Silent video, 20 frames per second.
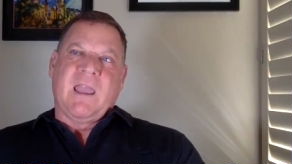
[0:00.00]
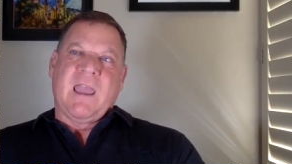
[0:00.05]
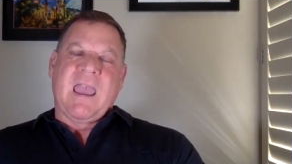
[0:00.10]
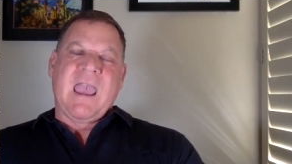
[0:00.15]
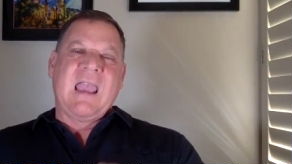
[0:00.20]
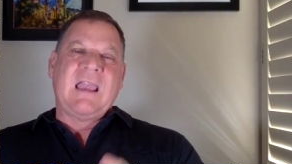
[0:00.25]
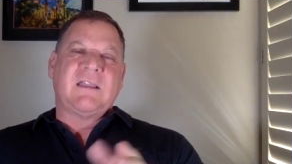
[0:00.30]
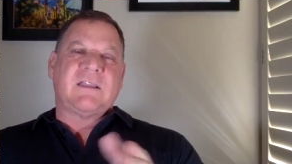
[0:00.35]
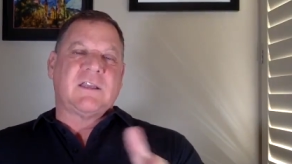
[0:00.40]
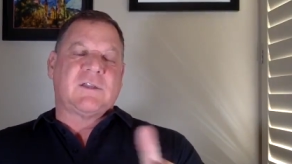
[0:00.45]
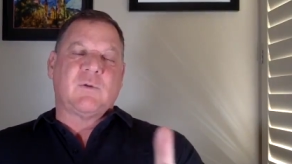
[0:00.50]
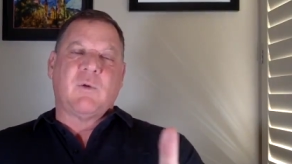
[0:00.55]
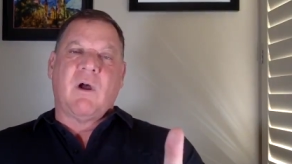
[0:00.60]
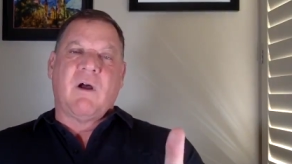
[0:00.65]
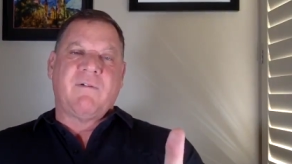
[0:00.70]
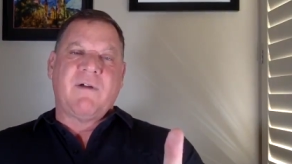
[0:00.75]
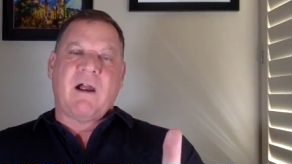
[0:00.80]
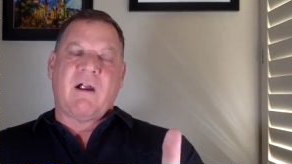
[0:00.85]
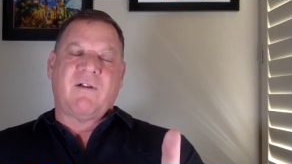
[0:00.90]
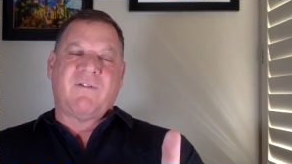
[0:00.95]
eight to
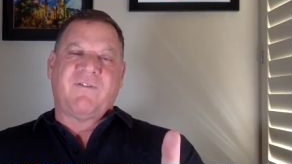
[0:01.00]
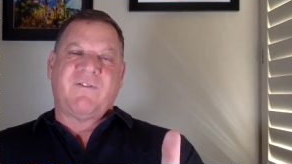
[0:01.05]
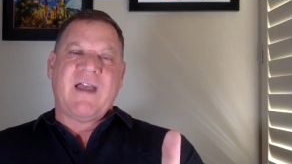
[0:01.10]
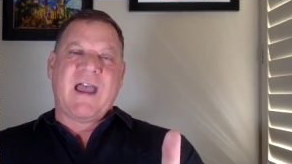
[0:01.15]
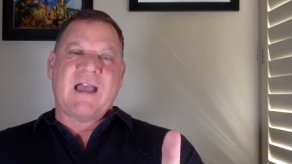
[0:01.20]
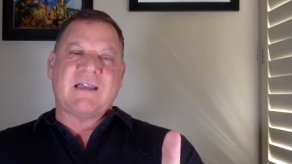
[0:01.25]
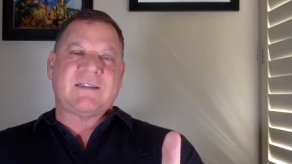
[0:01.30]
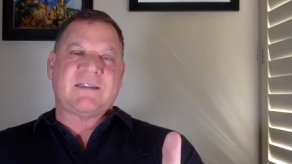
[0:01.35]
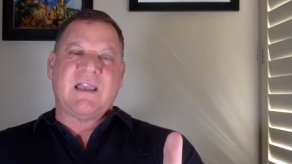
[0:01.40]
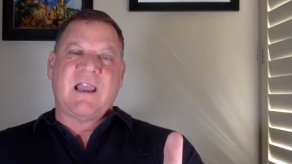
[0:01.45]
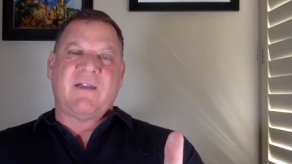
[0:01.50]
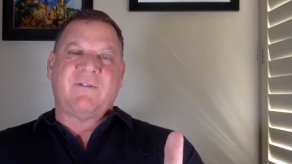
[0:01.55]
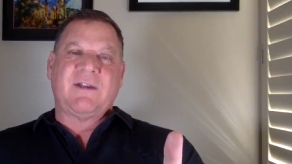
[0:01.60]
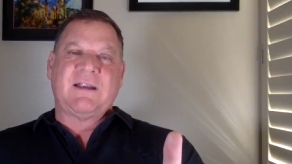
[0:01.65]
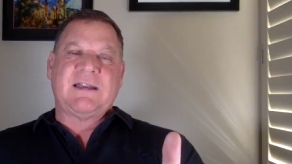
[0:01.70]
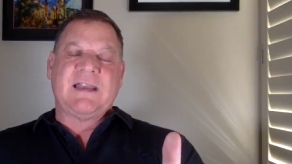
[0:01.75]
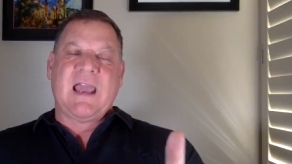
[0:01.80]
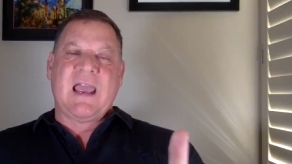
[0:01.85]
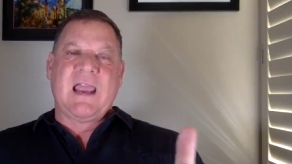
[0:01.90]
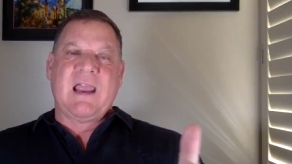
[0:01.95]
12 hour fast every
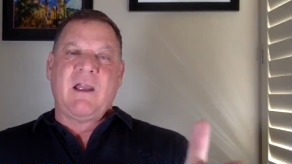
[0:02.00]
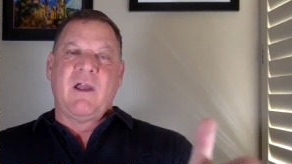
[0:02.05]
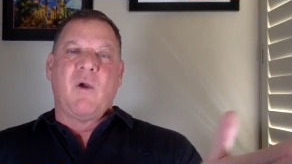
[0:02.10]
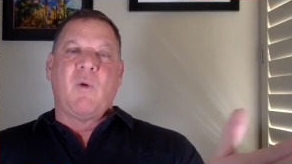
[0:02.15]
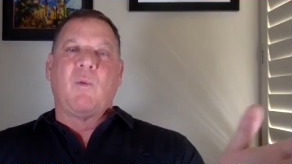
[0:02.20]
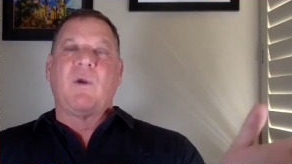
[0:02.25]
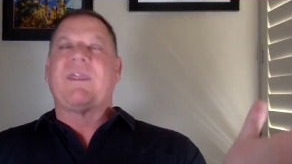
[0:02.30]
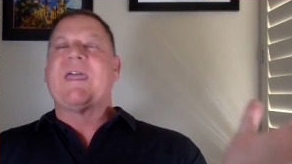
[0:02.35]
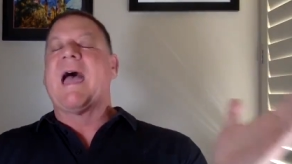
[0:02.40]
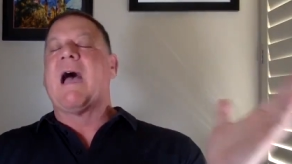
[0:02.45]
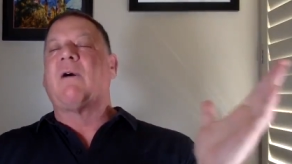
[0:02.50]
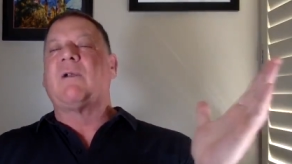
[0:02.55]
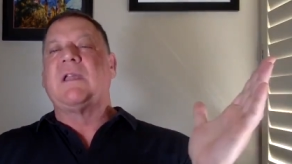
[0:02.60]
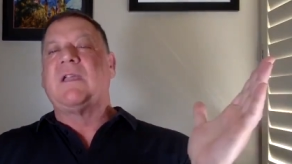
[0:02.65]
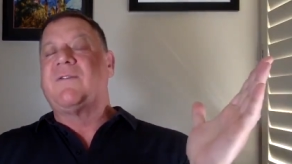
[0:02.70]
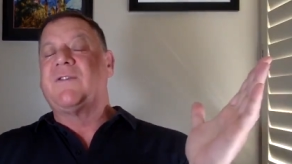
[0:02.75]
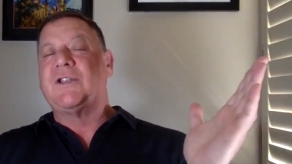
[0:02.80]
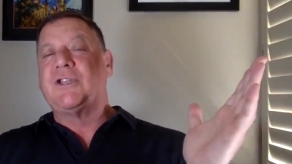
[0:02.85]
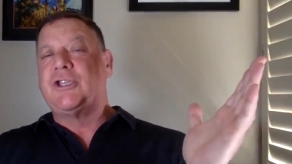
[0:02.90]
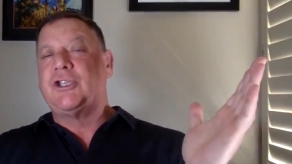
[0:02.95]
day without
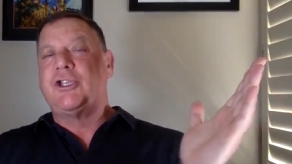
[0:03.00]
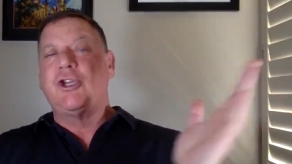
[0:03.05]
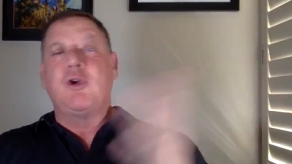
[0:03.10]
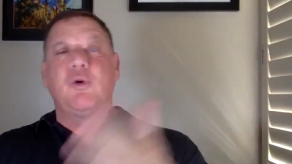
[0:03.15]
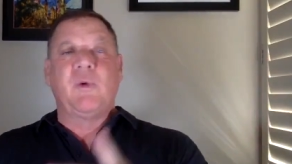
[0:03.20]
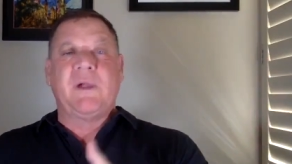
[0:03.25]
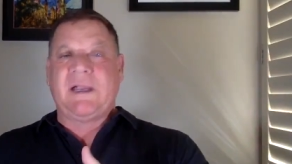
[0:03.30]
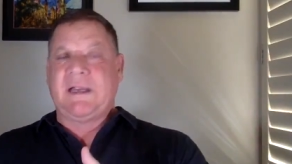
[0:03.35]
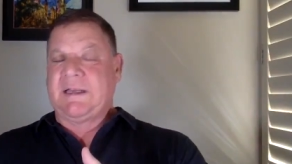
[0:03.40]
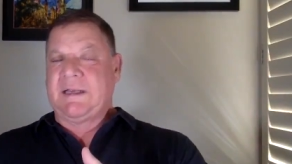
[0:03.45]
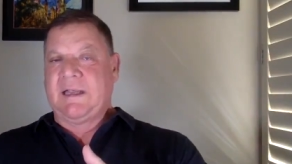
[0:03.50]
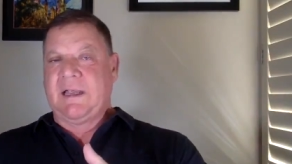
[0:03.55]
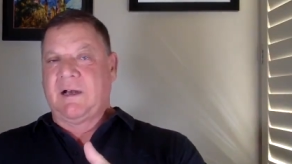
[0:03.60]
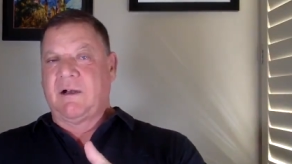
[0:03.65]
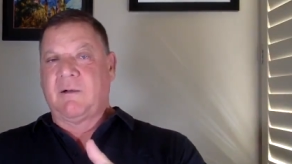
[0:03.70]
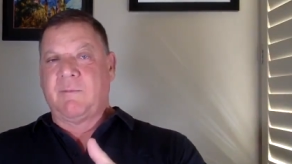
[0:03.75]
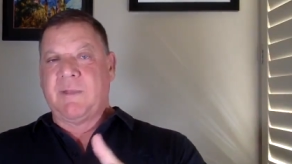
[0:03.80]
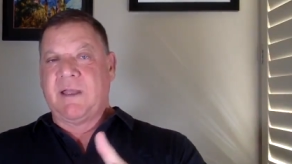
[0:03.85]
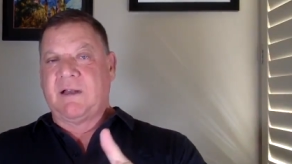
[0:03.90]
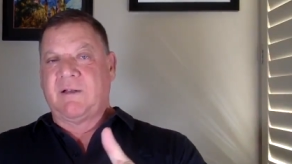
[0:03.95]
even doing
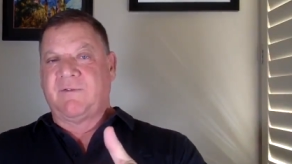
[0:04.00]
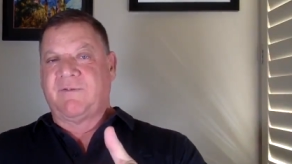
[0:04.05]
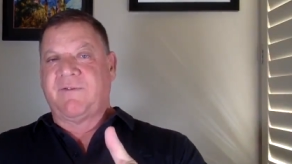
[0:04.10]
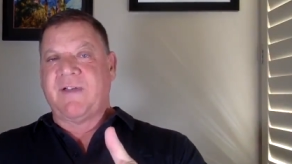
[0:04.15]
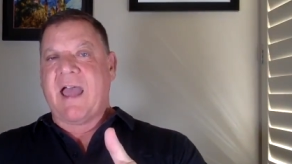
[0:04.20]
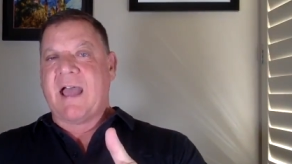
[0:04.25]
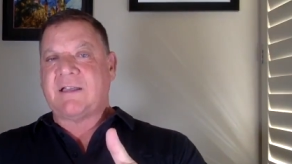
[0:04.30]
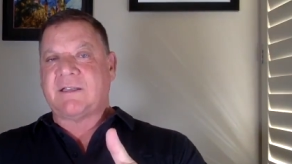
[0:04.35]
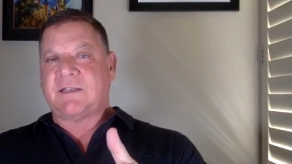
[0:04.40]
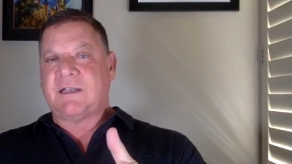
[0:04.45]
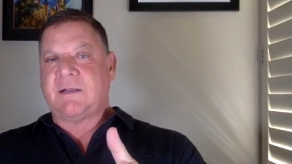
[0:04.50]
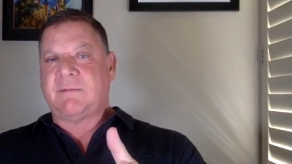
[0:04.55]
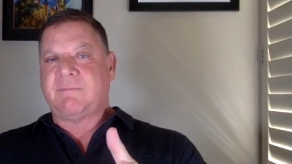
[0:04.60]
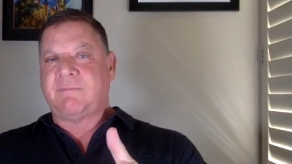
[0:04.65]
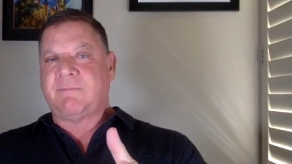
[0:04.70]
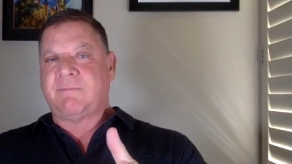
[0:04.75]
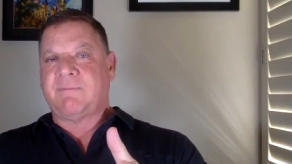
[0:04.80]
intermittent fasting.